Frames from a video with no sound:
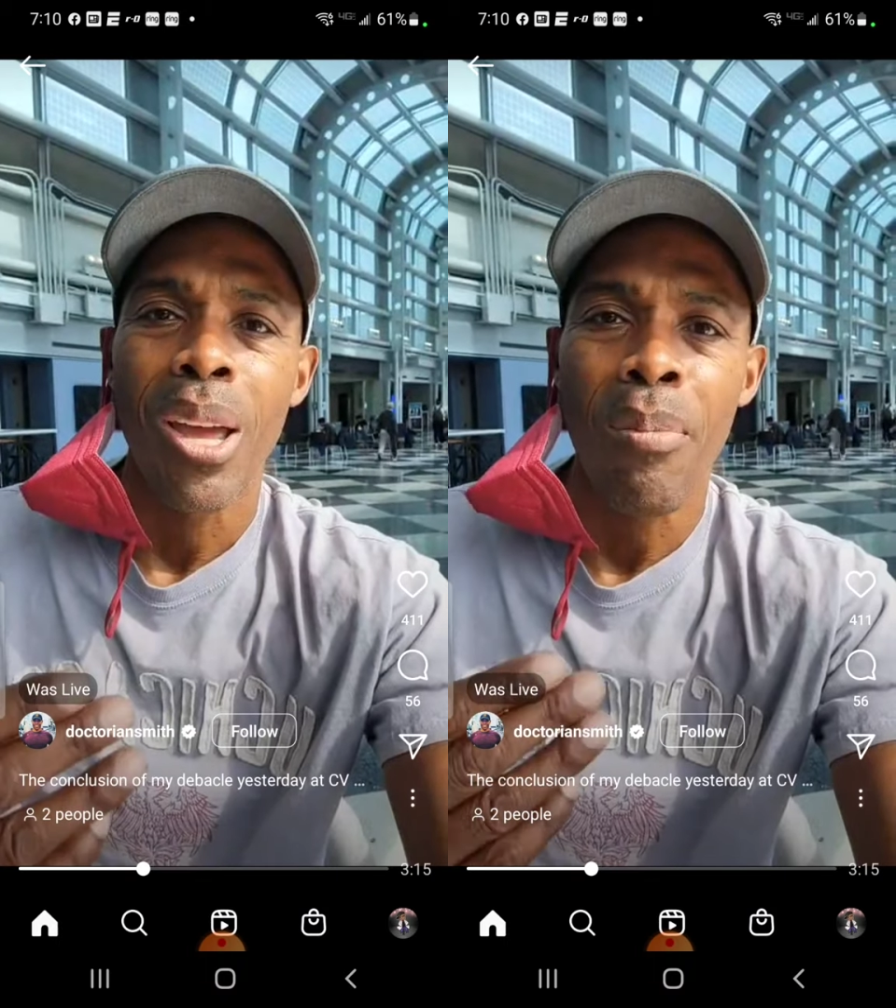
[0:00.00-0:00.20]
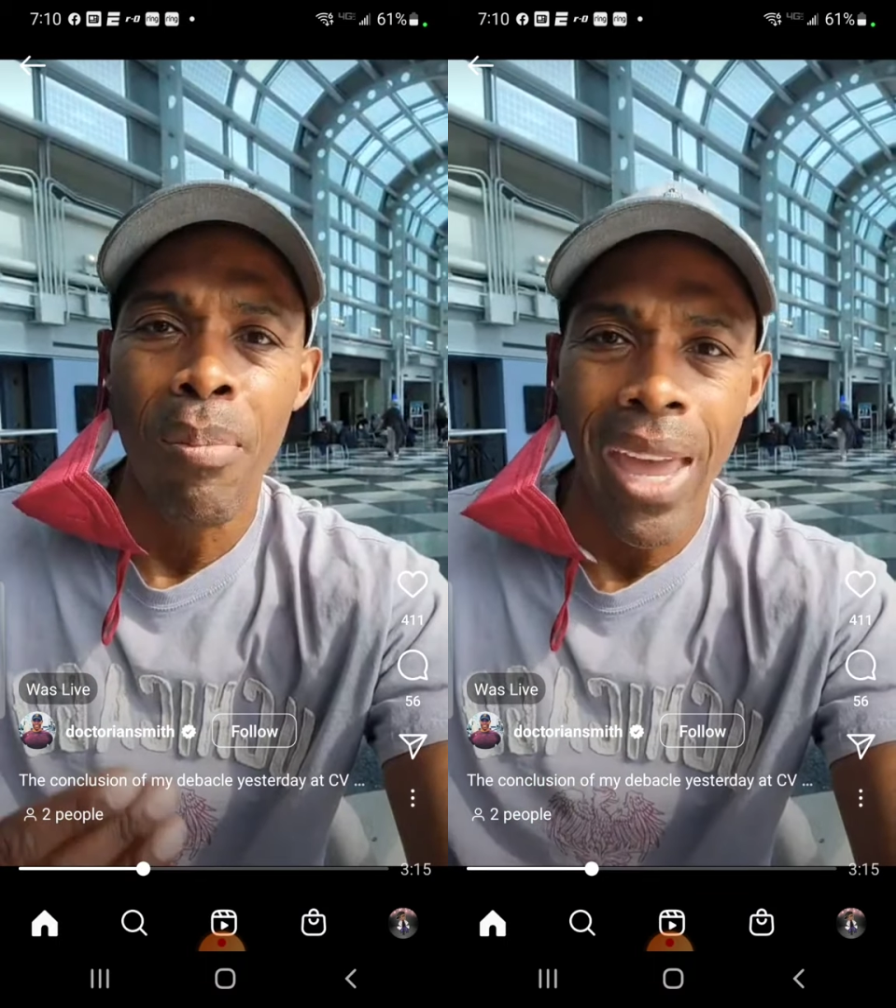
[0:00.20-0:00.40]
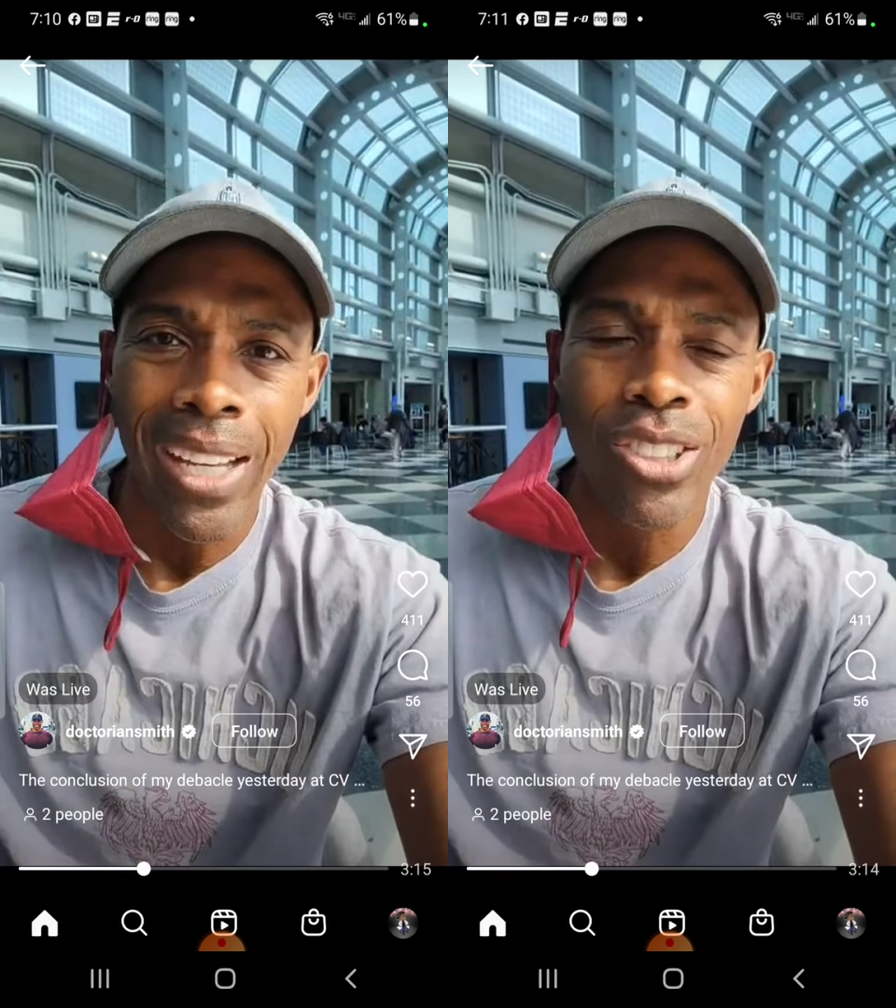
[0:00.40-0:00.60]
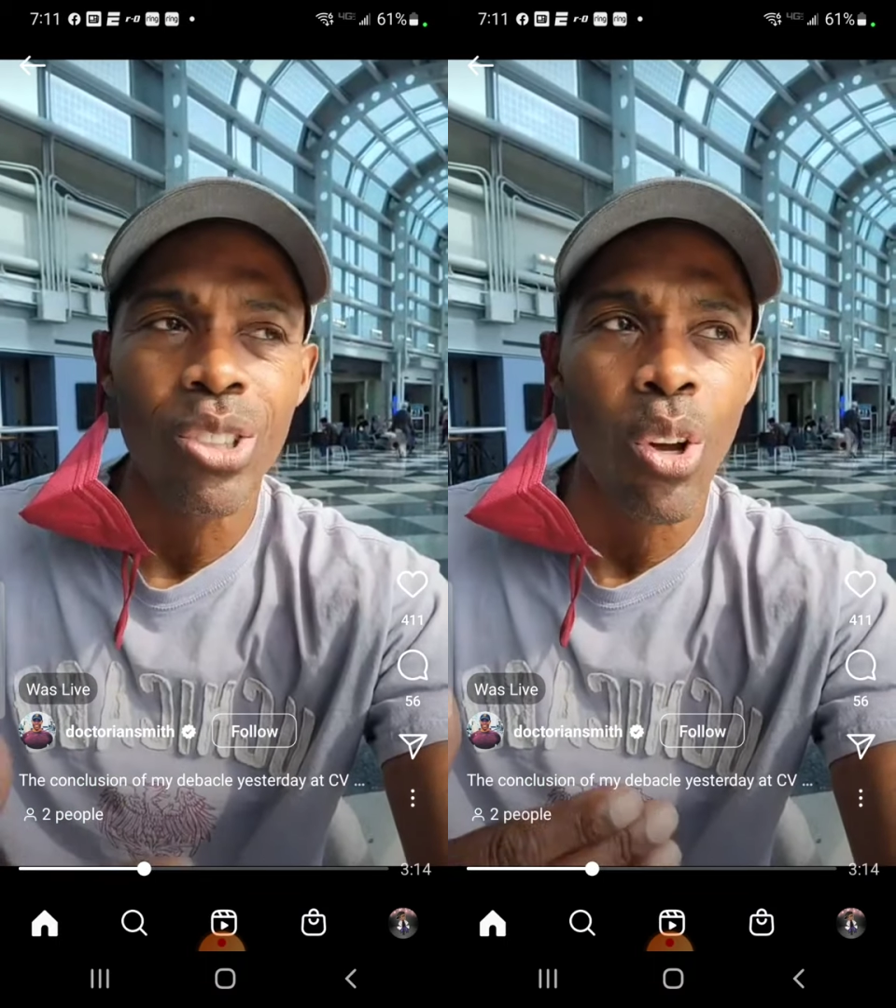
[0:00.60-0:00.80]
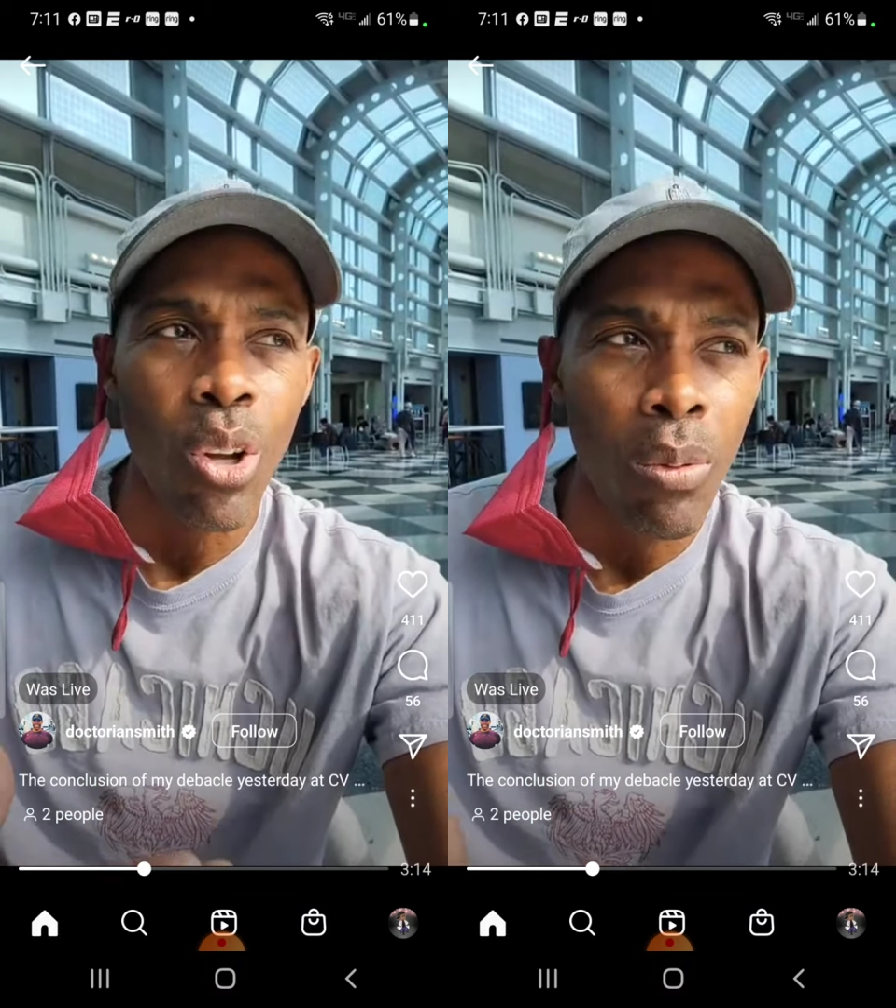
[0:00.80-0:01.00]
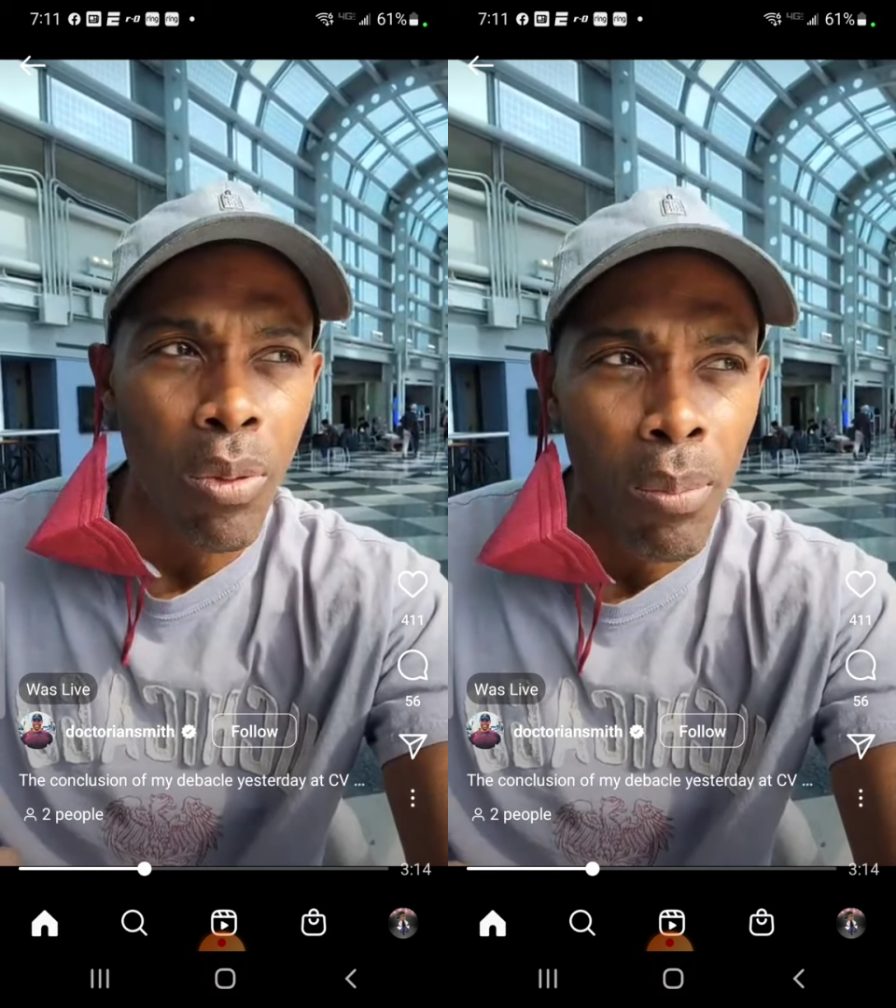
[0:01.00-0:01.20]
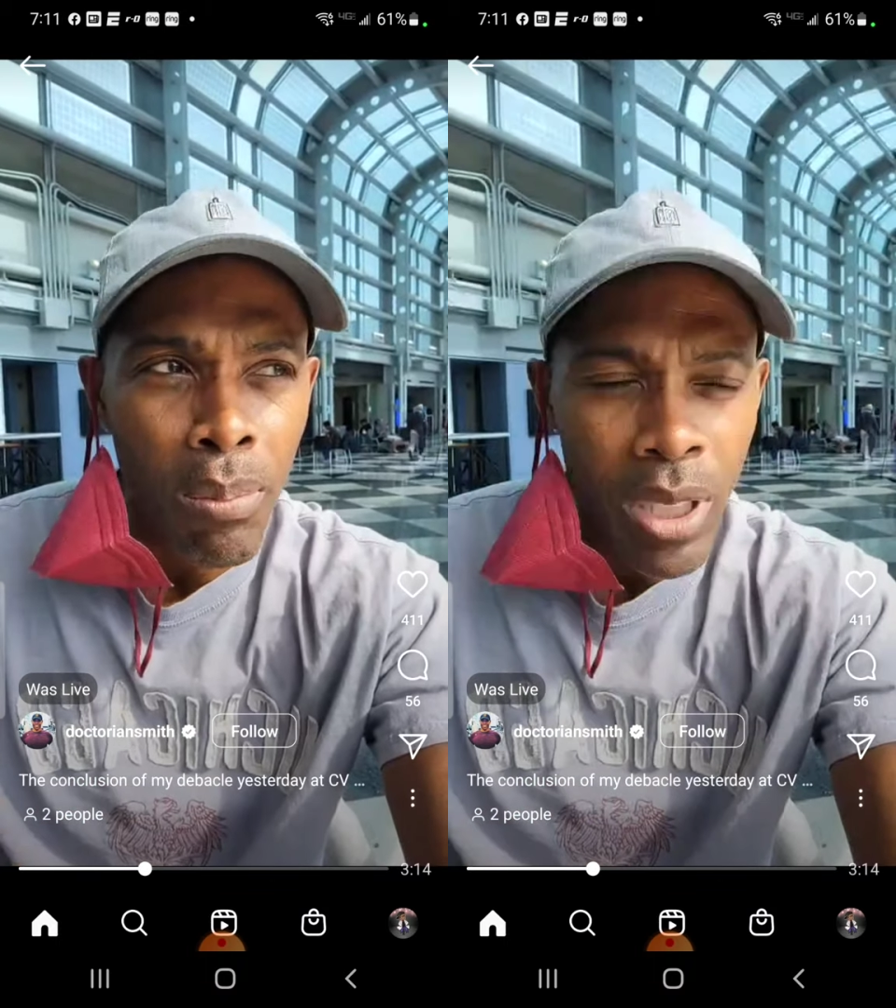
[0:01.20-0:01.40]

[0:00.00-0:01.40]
imagine the